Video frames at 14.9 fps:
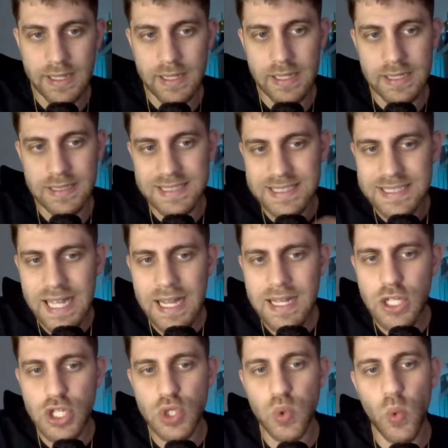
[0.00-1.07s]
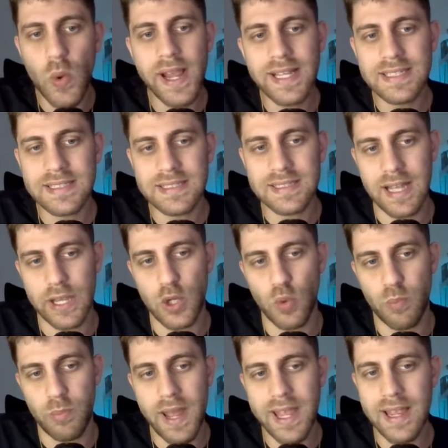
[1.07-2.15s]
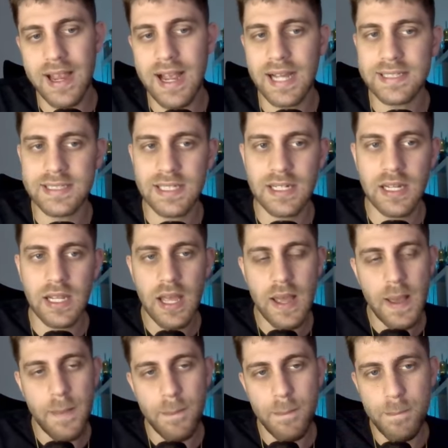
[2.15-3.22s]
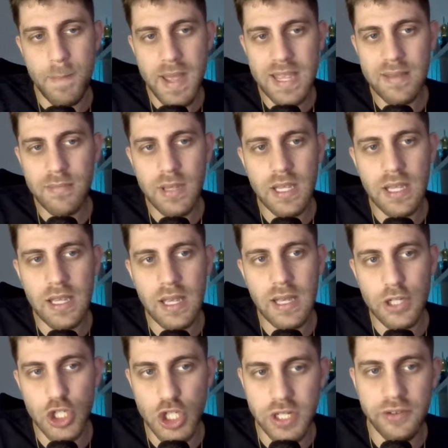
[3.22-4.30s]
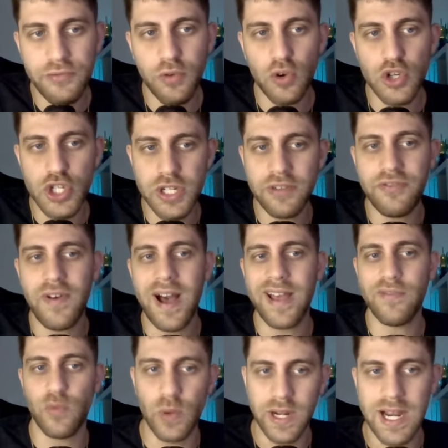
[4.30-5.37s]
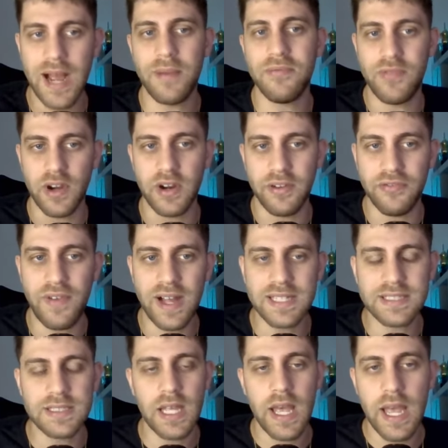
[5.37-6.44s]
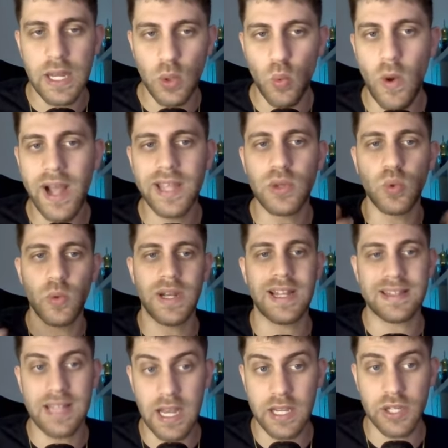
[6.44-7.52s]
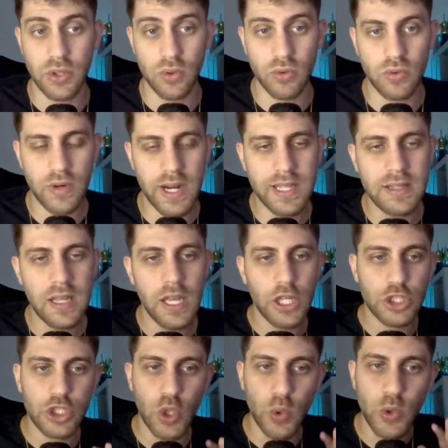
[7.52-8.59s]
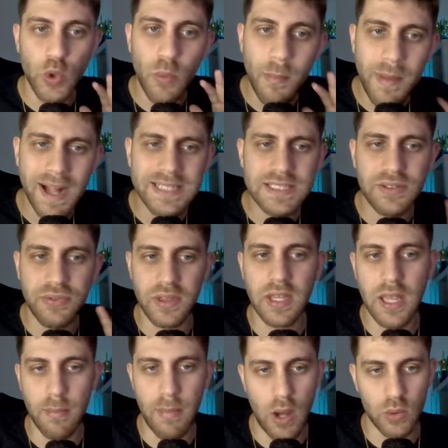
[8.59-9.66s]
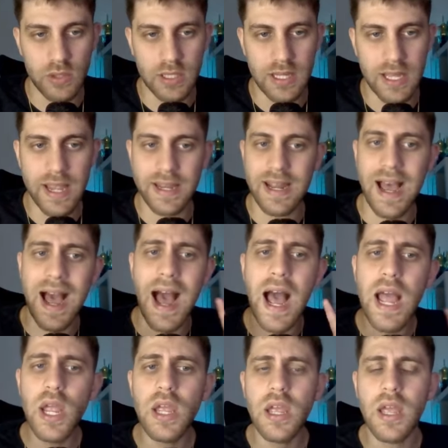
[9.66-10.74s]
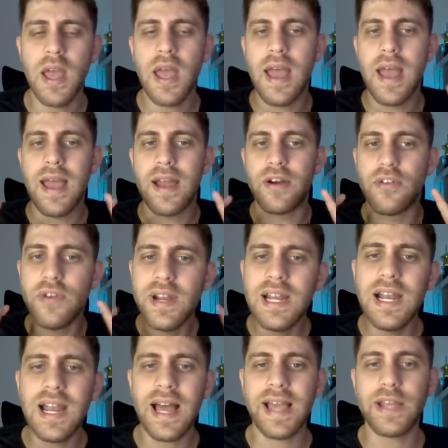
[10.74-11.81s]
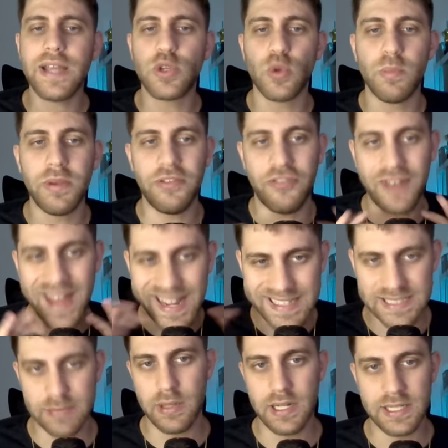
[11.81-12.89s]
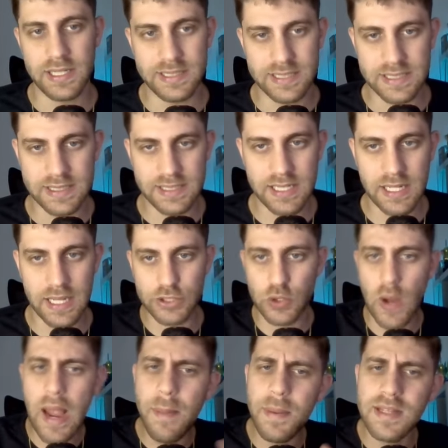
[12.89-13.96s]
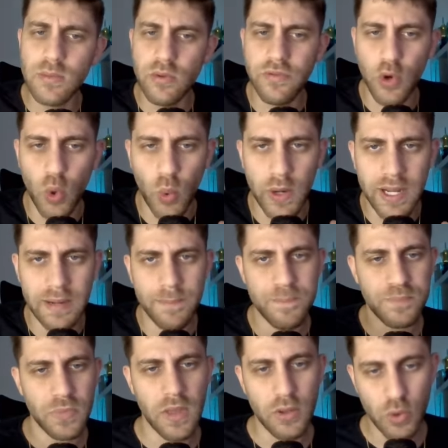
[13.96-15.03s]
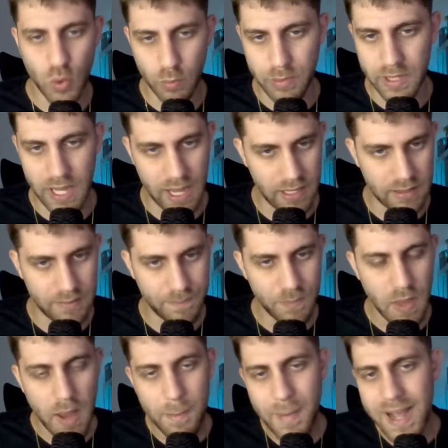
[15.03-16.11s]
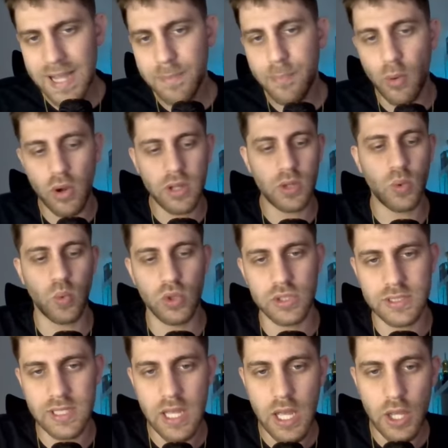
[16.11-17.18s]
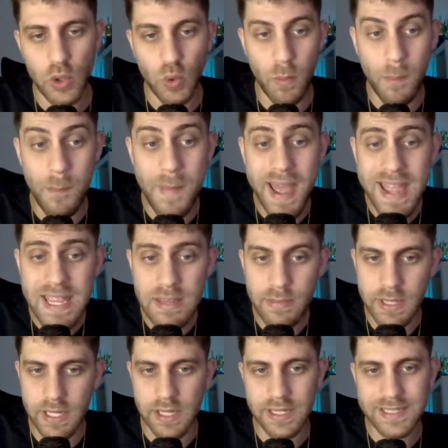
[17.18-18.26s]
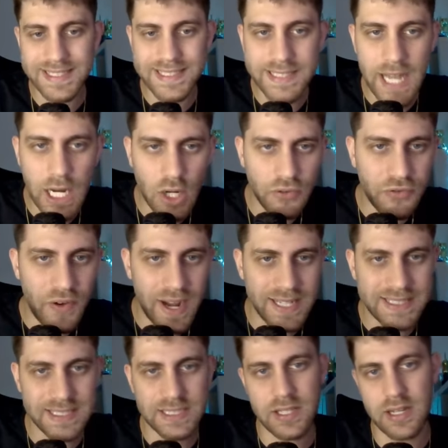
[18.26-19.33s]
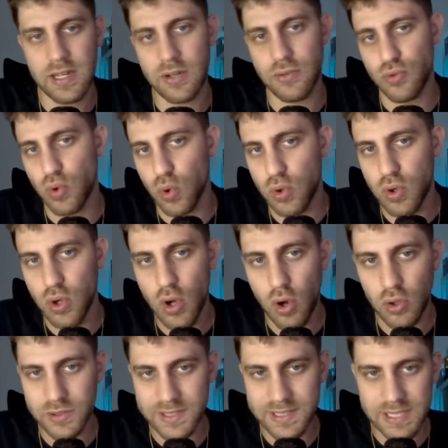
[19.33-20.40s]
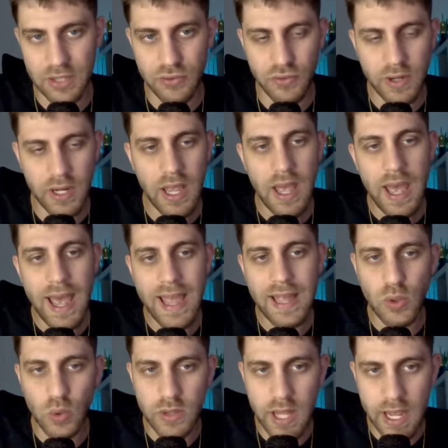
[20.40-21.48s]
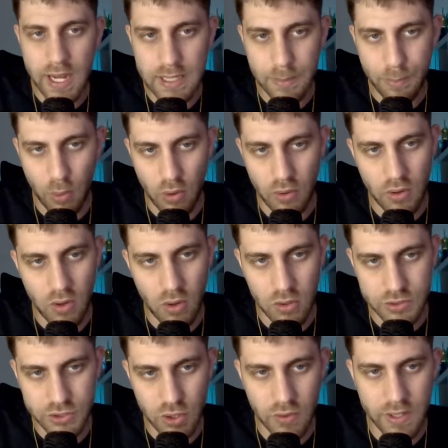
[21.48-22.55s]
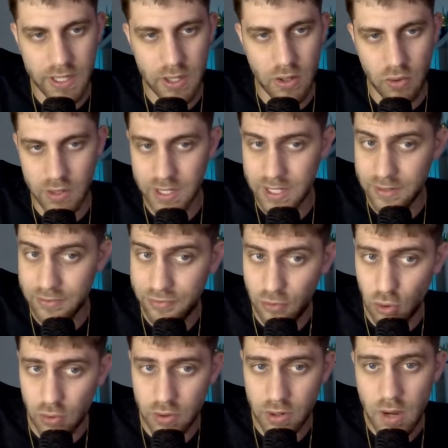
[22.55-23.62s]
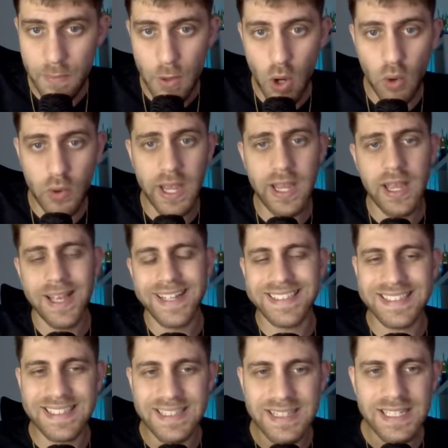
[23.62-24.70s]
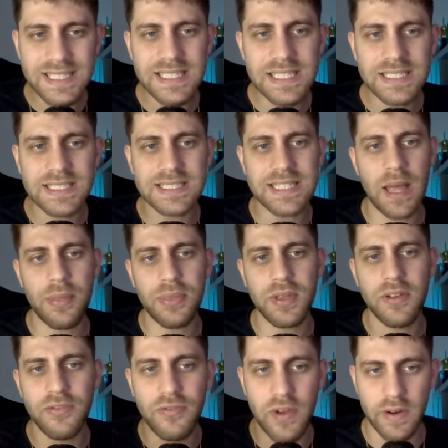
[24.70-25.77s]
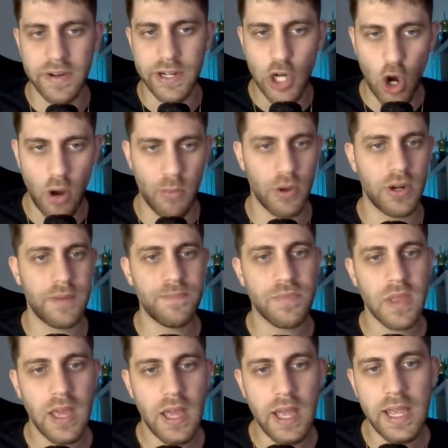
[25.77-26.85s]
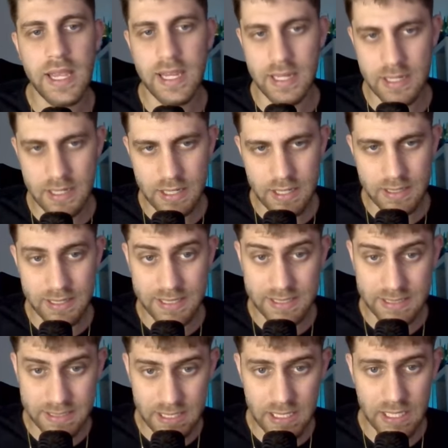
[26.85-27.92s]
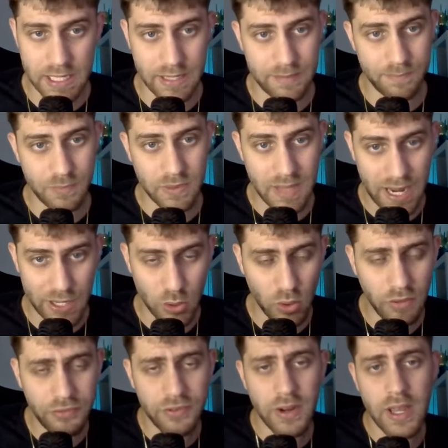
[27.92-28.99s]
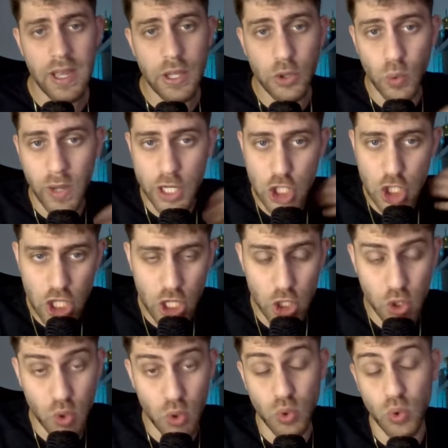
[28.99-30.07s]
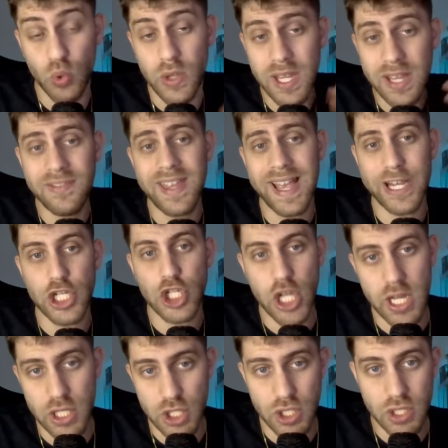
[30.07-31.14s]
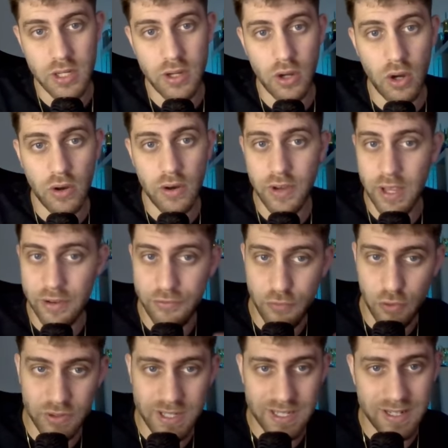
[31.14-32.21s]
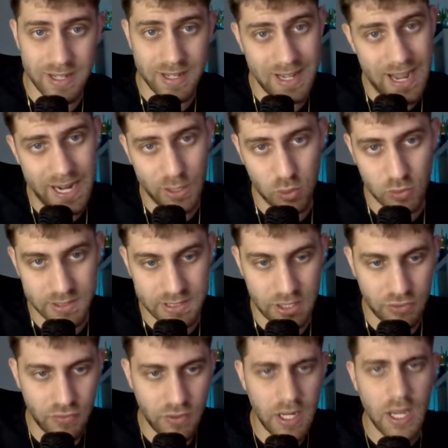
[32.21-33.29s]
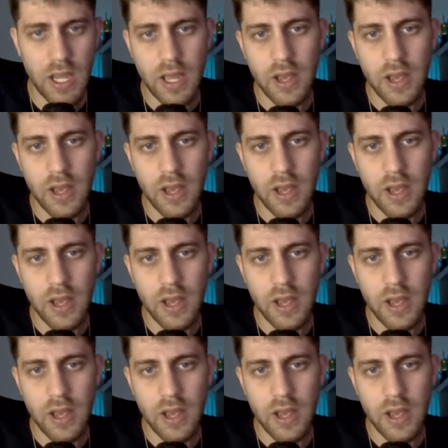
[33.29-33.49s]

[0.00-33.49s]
in such ways, like you playing castle, maybe g4 g5 will come very fast and white will attack you right so you must think about it and i really like to be flexible in sicilian so i played the move queen to b8 my point was to maybe sacrificing the rook on c3 and to take the pawn sorry on e4 okay this is something very common in the sicilian Najdorf to to give the exchange uh, for the knight on c3.